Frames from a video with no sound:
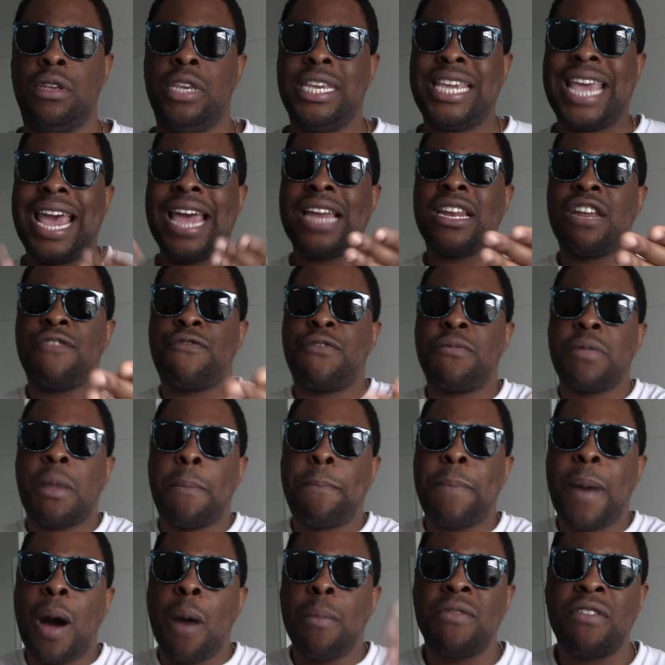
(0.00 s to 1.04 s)
You're getting it from the
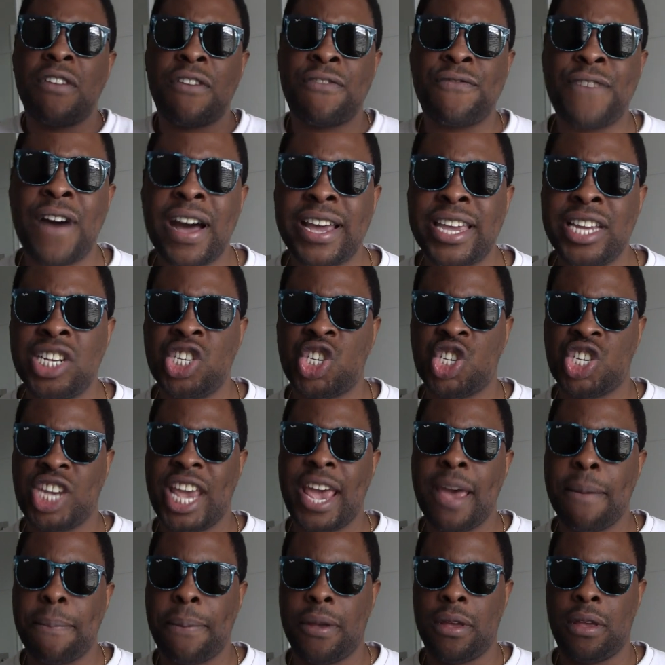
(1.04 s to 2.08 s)
bottom of a fucking
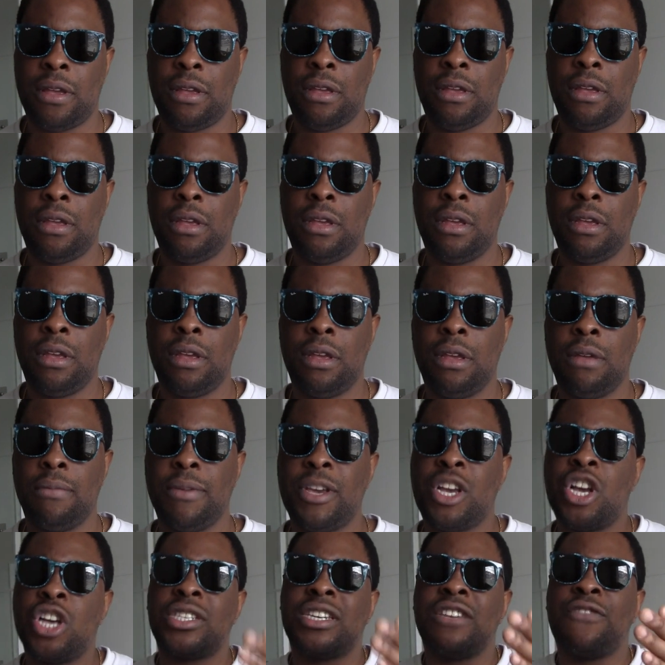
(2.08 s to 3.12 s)
skip,
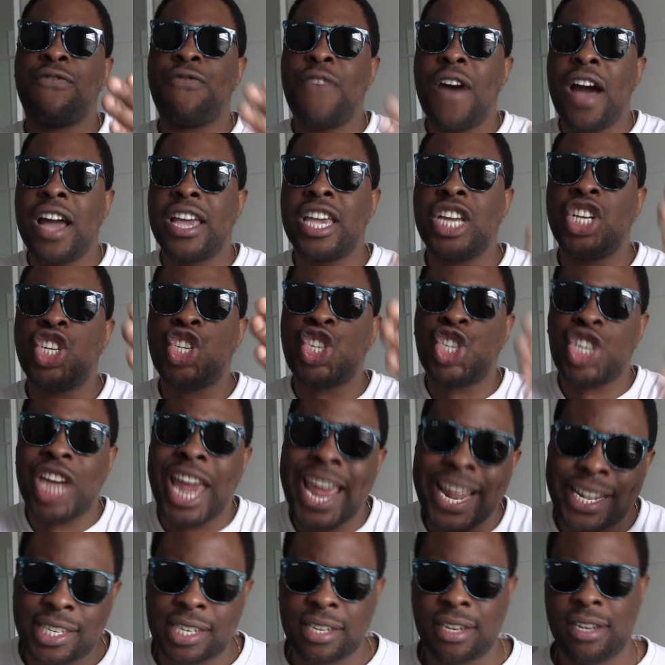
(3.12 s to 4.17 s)
because it's fucking
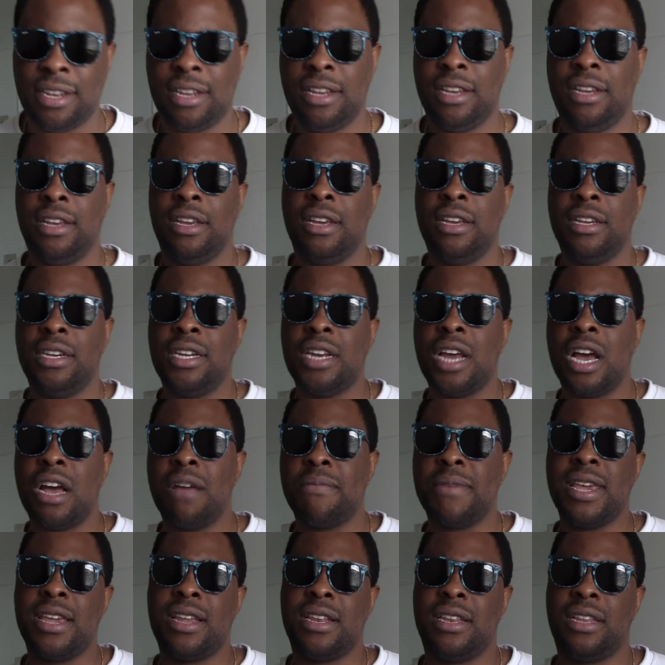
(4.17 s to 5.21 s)
shit. You know
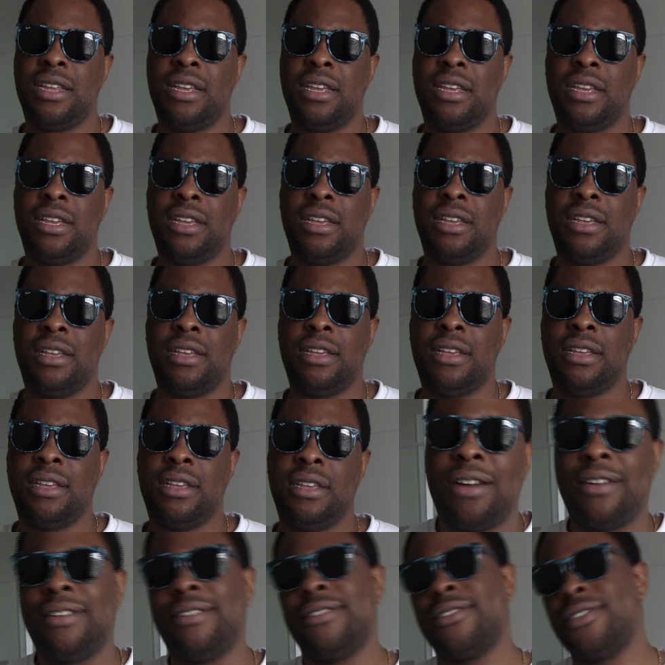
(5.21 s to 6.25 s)
what I mean?
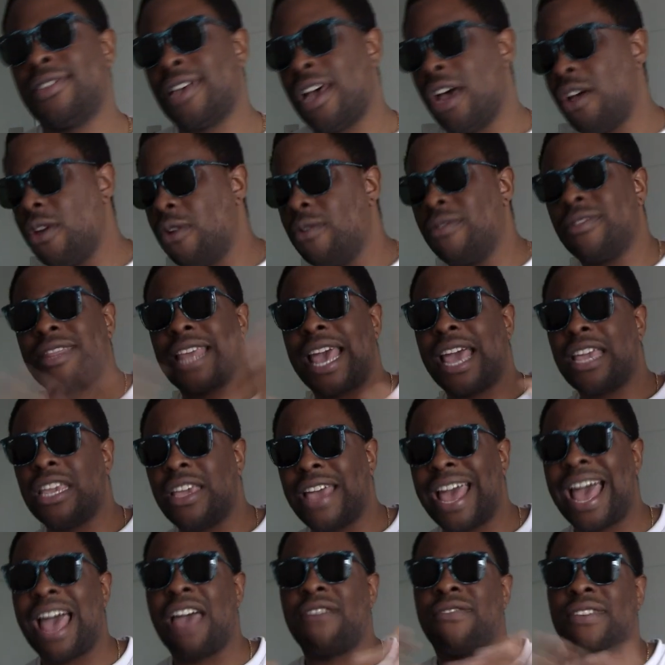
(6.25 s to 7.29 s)
So there
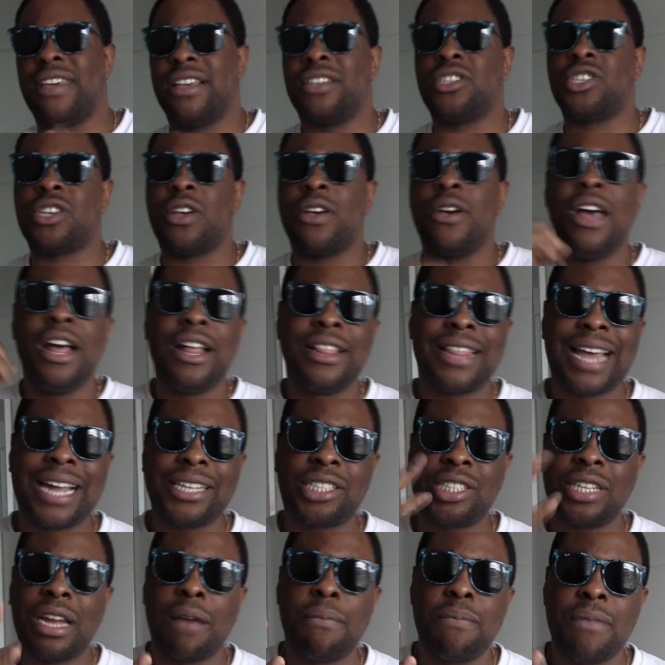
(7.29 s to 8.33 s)
you have it. So
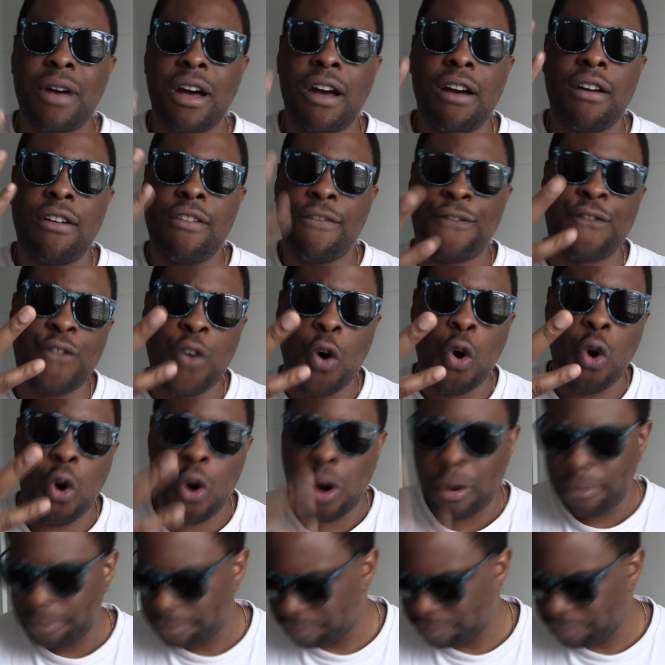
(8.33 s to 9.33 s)
that's number four.